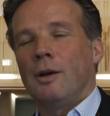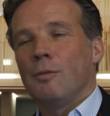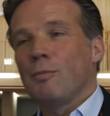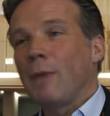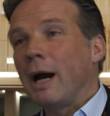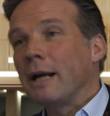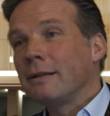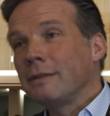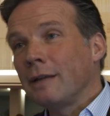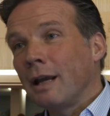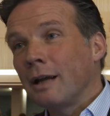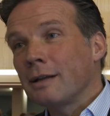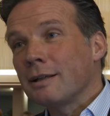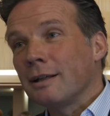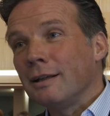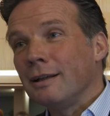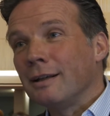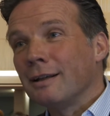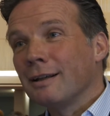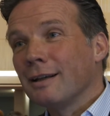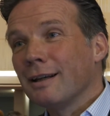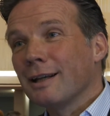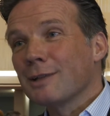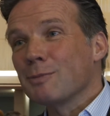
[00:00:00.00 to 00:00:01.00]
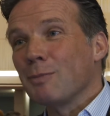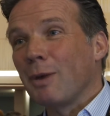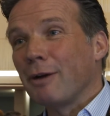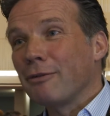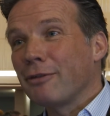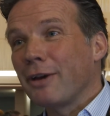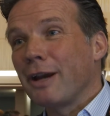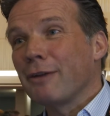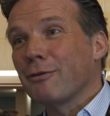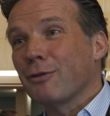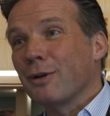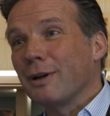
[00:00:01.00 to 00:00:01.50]
My taxi is my
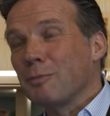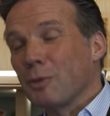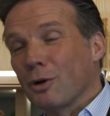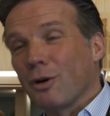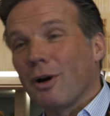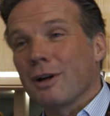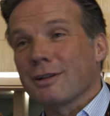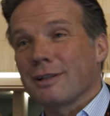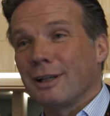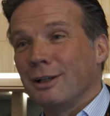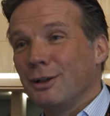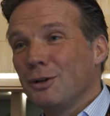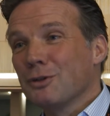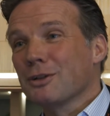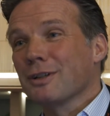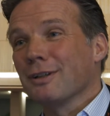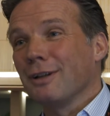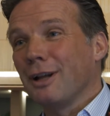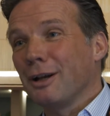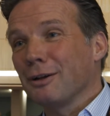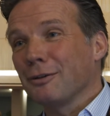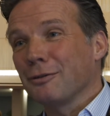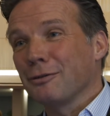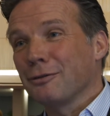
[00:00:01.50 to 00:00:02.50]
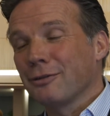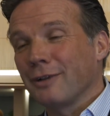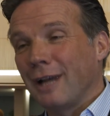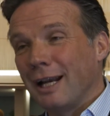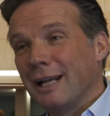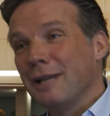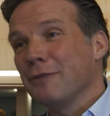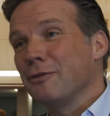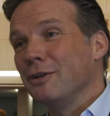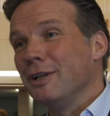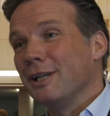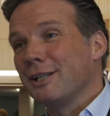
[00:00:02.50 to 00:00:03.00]
favorite because I
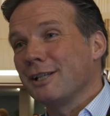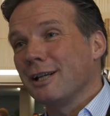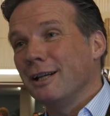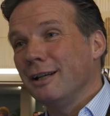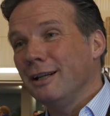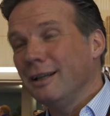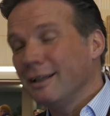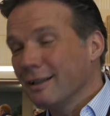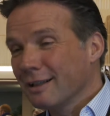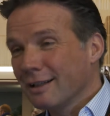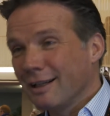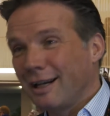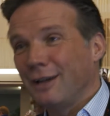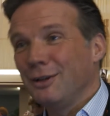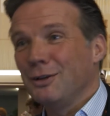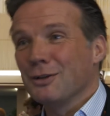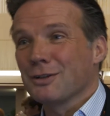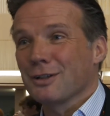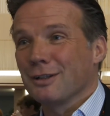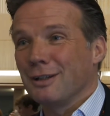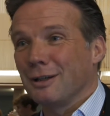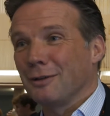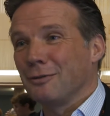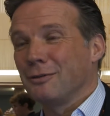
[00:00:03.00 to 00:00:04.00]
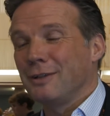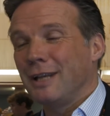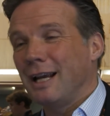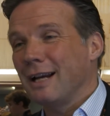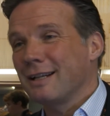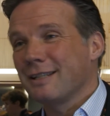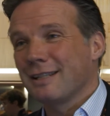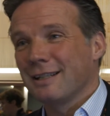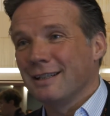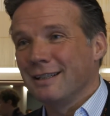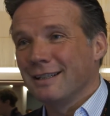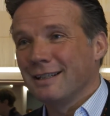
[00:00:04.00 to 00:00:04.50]
live in the city, I use a lot of
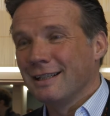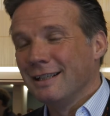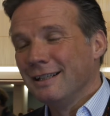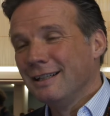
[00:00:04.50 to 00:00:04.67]
taxi.